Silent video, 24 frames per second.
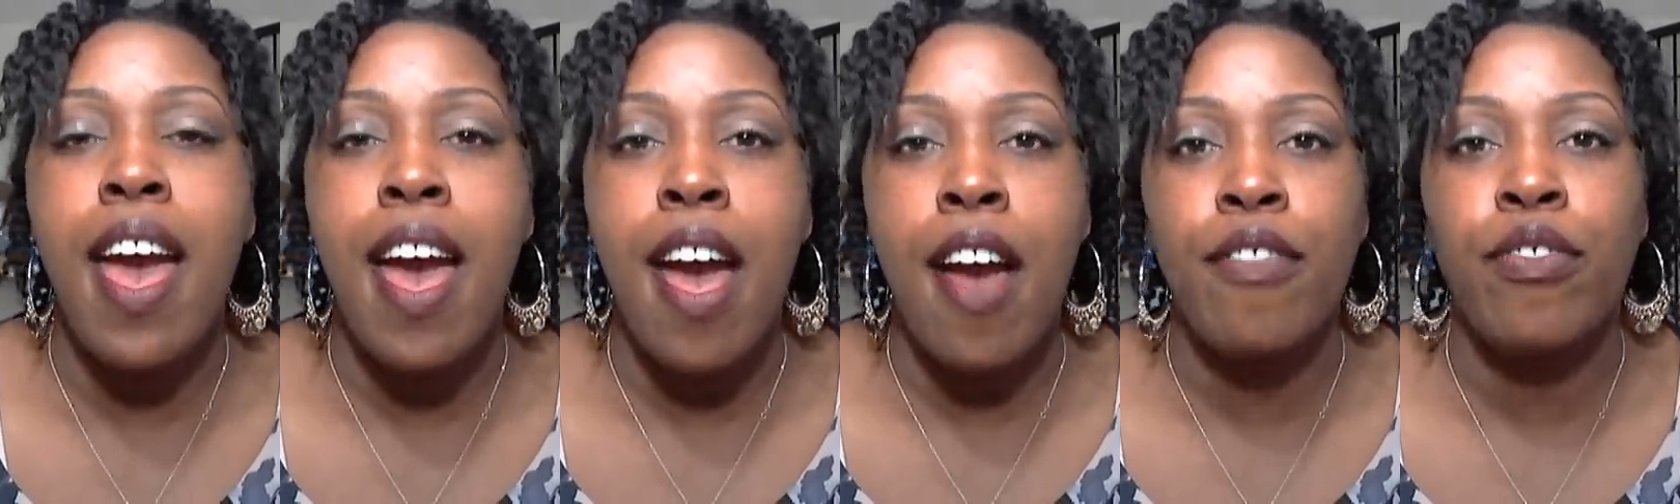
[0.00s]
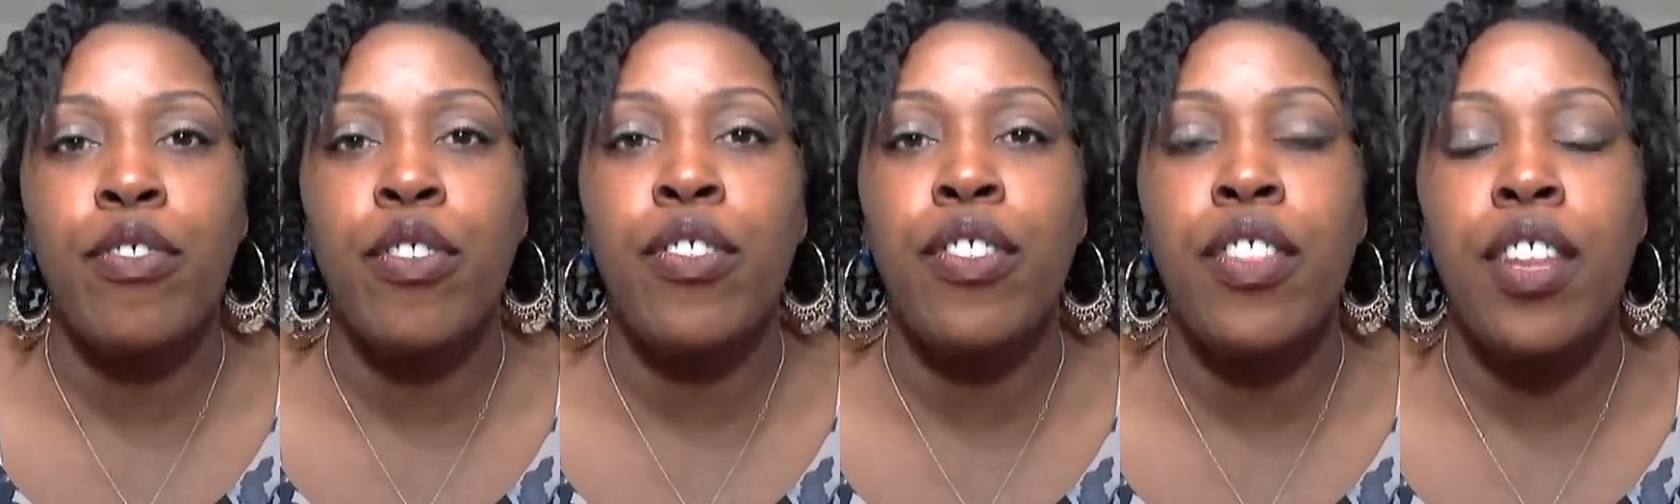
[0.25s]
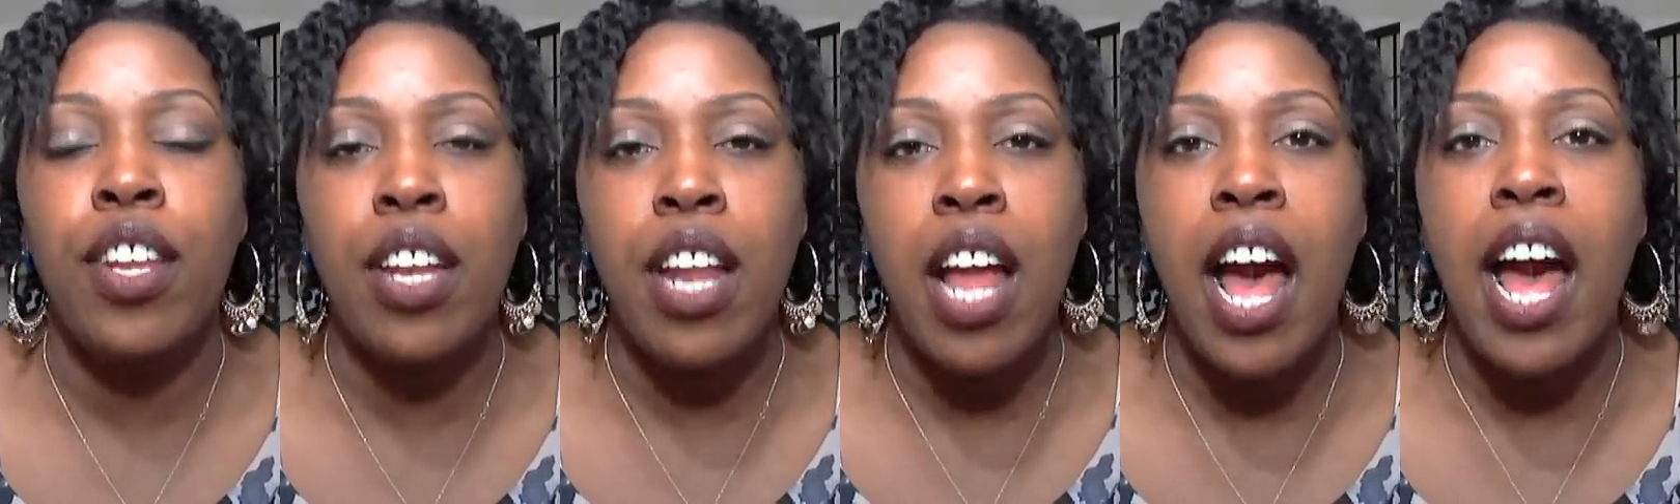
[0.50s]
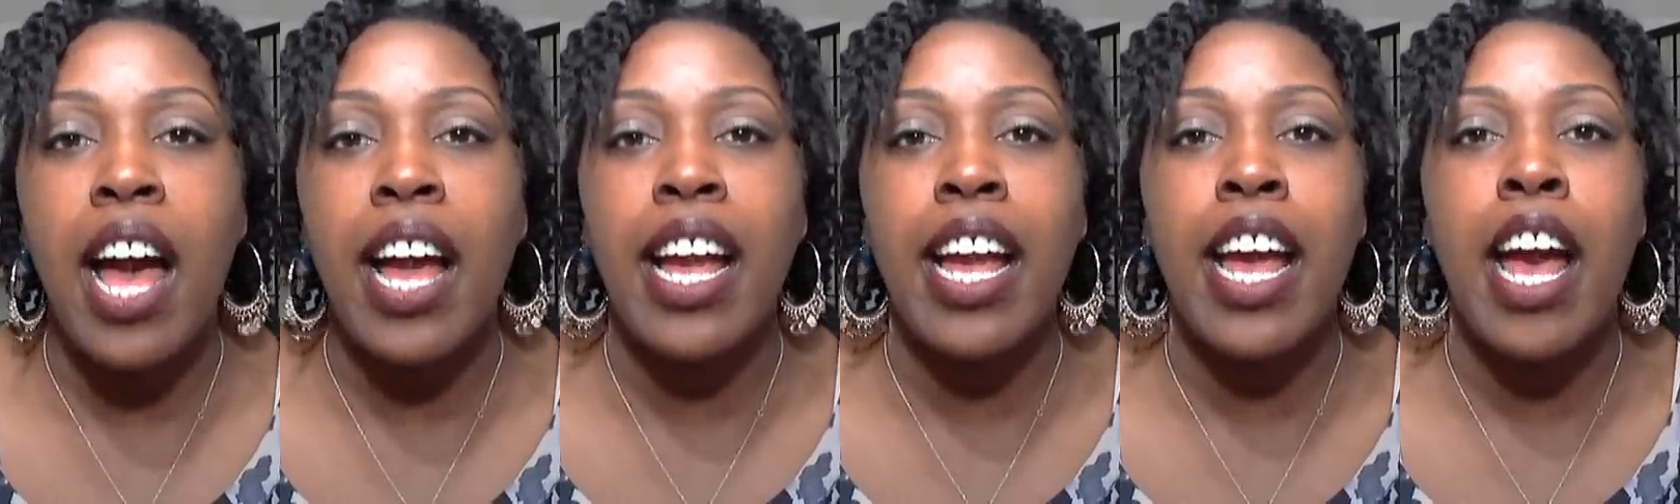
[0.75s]
after the
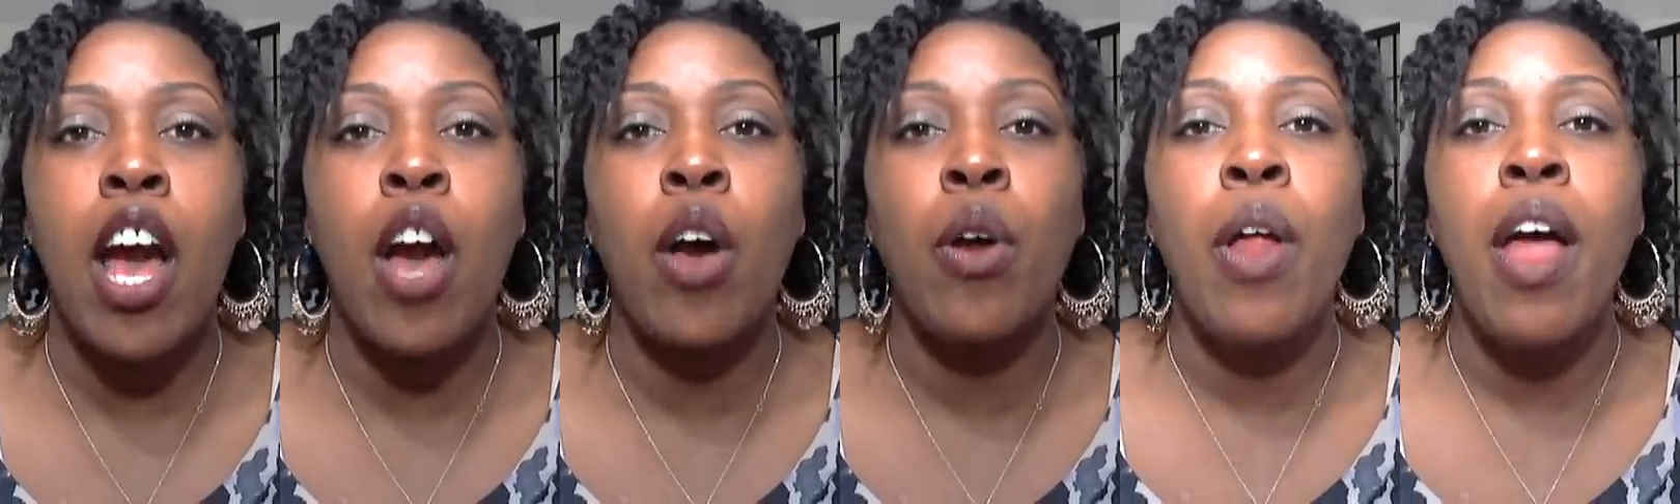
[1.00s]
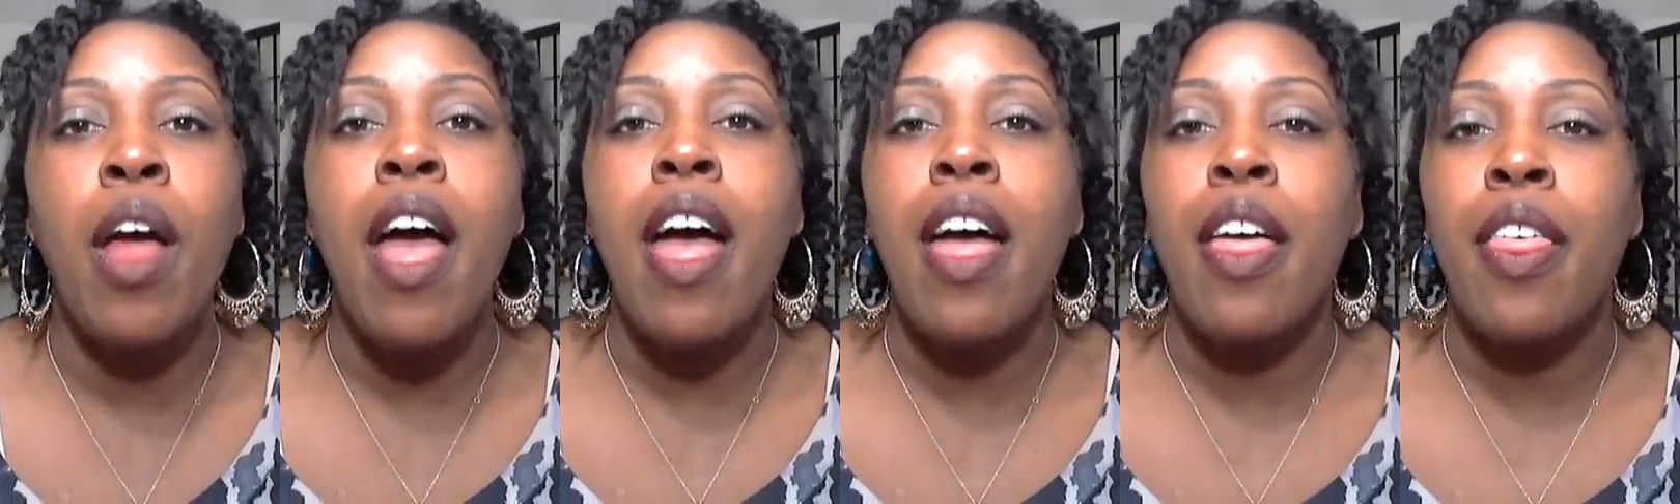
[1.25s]
knockout